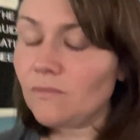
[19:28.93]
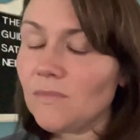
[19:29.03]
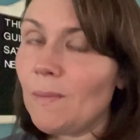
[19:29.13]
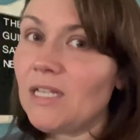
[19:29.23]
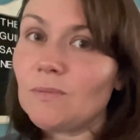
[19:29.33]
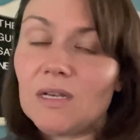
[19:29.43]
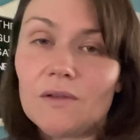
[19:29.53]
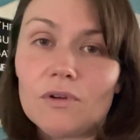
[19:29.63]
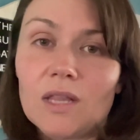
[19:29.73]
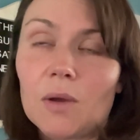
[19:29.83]
my husband
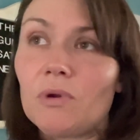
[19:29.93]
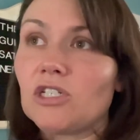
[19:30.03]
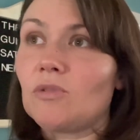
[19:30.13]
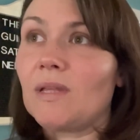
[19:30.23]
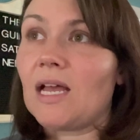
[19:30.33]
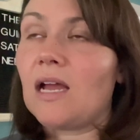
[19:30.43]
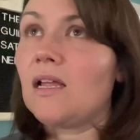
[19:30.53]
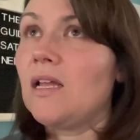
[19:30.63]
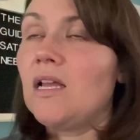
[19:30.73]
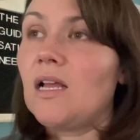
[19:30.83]
never like pressured me that.
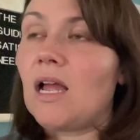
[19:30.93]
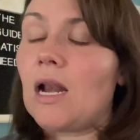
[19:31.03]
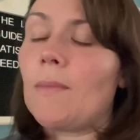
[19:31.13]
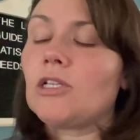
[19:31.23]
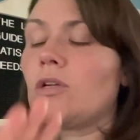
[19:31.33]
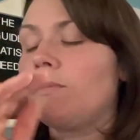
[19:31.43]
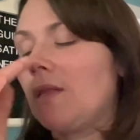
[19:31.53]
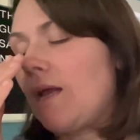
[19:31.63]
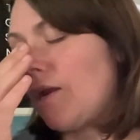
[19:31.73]
And I'm not trying to be like, I